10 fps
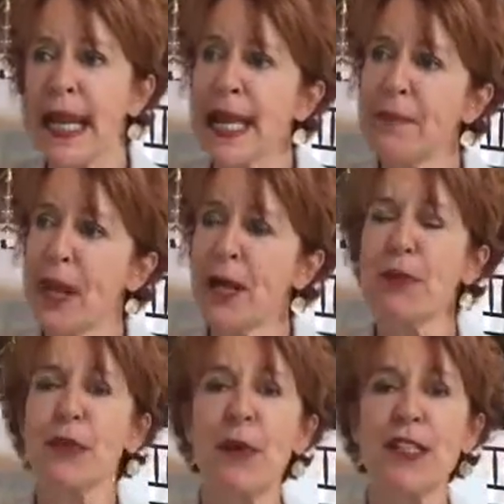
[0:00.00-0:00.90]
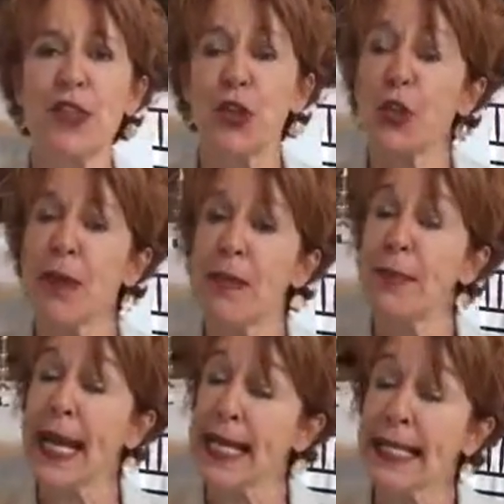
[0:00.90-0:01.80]
And my response to her might
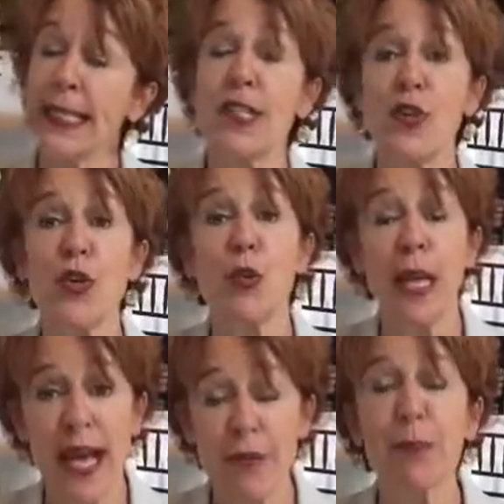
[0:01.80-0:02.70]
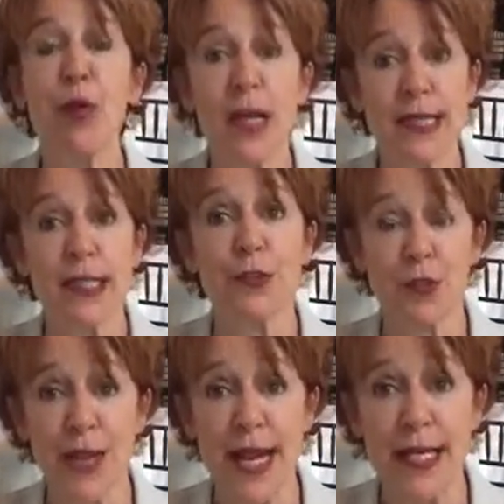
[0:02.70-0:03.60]
be hey, listen, you know, we have a process for
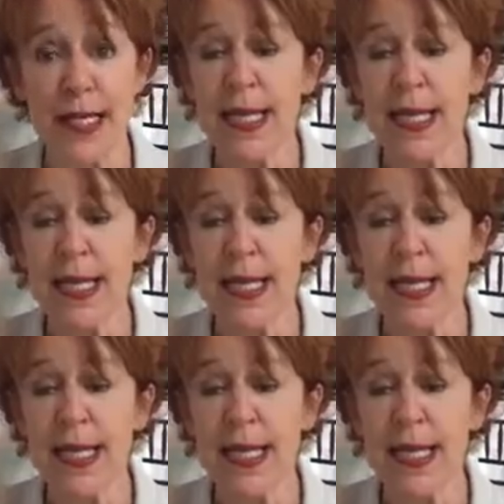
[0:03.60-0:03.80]
that.